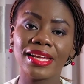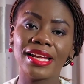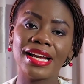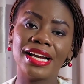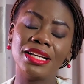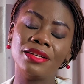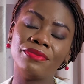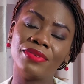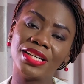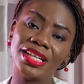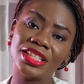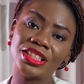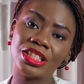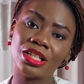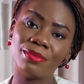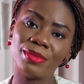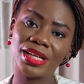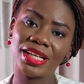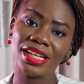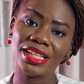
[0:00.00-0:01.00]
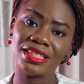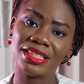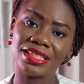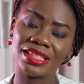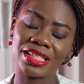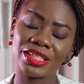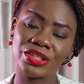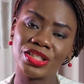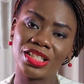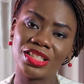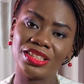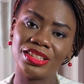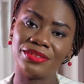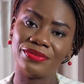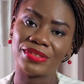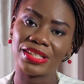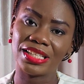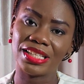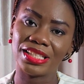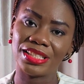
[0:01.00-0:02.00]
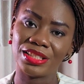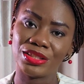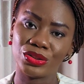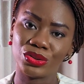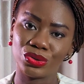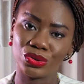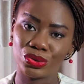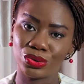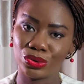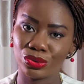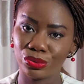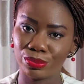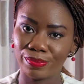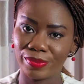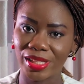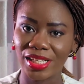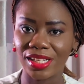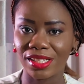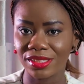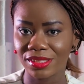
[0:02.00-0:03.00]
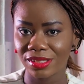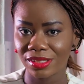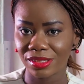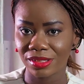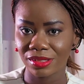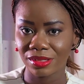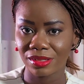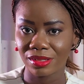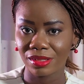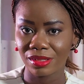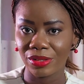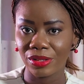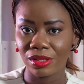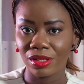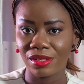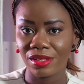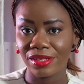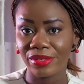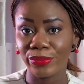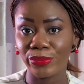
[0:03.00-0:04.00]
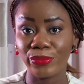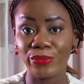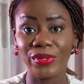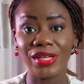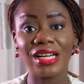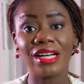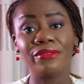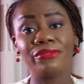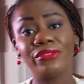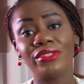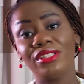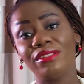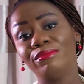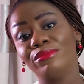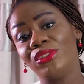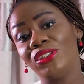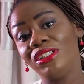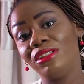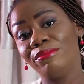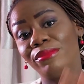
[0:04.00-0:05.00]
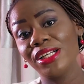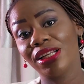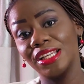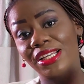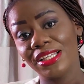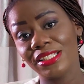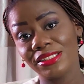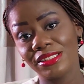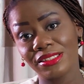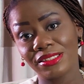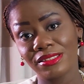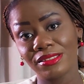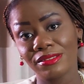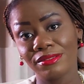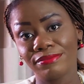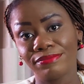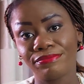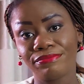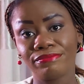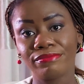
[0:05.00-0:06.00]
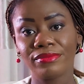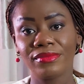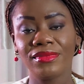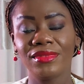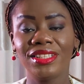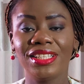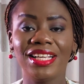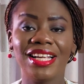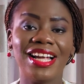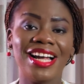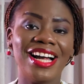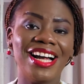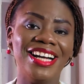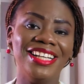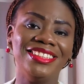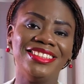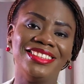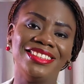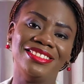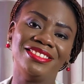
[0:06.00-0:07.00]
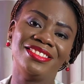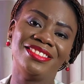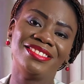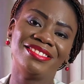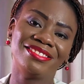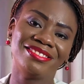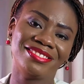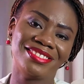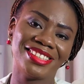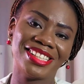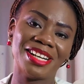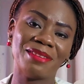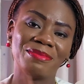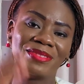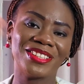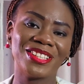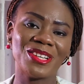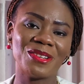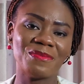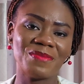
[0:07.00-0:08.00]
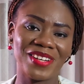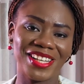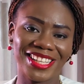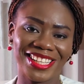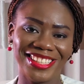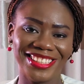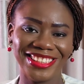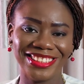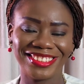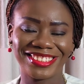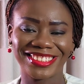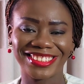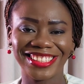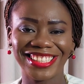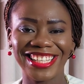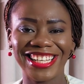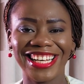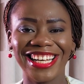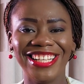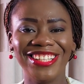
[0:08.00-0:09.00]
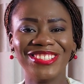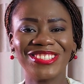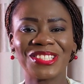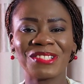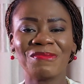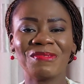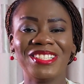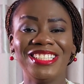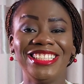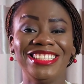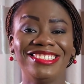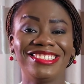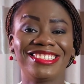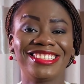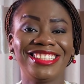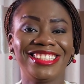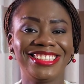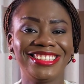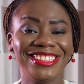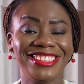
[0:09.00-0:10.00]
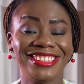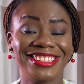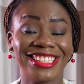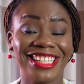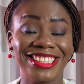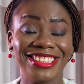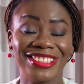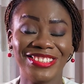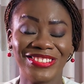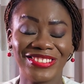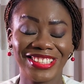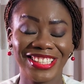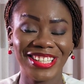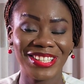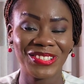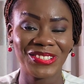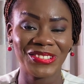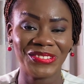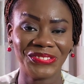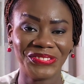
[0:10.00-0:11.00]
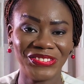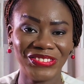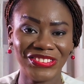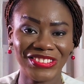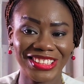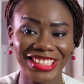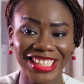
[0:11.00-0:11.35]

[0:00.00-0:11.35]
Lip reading: And financial market is actually divided into two parts. We have the money market and the capital market. I know somebody is starting to get confused,